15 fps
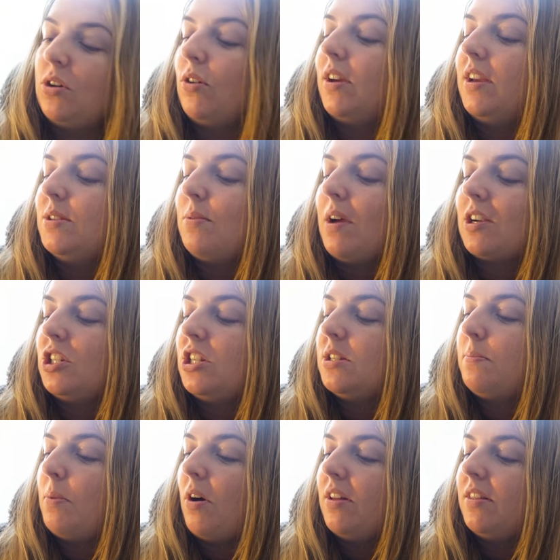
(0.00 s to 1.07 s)
cookies. We actually
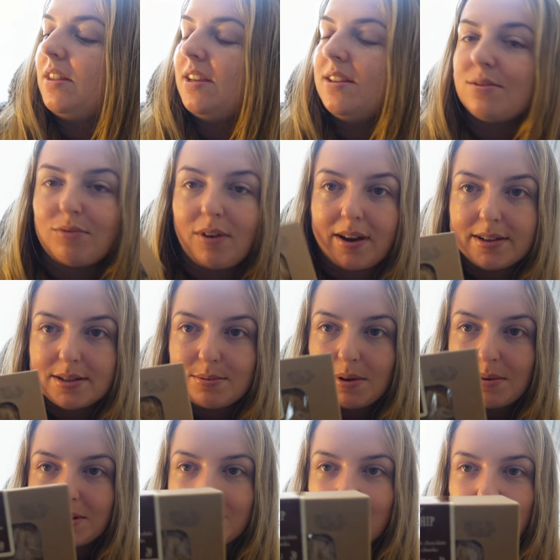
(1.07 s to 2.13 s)
spotted these right as
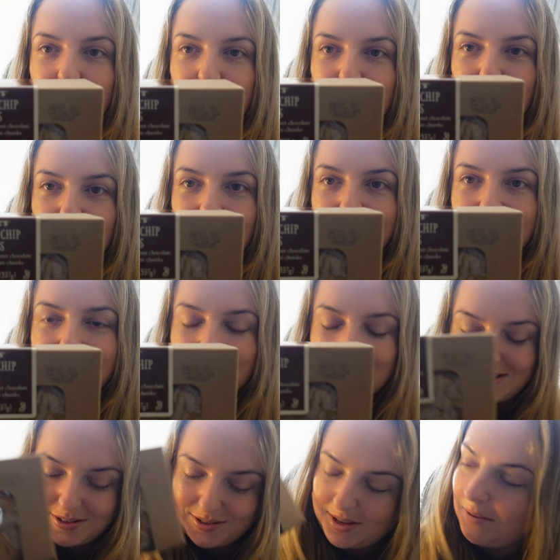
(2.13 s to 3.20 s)
we were coming towards the
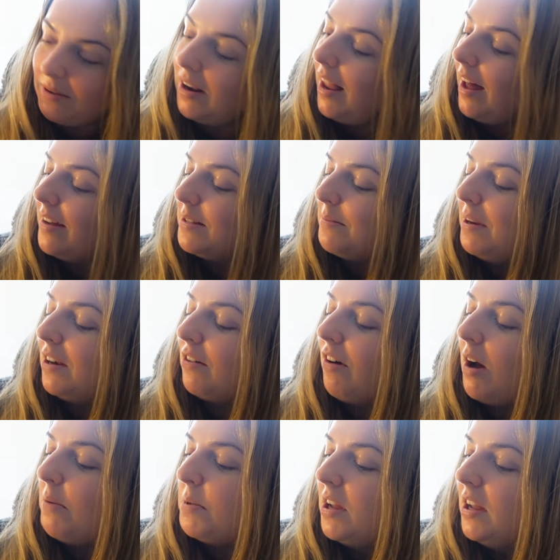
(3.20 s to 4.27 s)
tills. They were a last minute
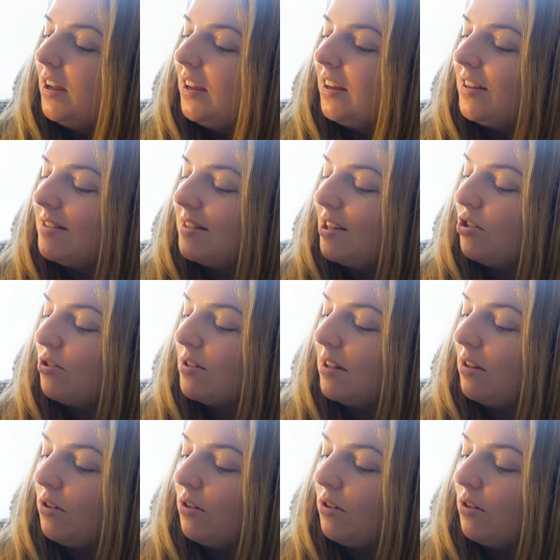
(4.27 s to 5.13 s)
grab because they just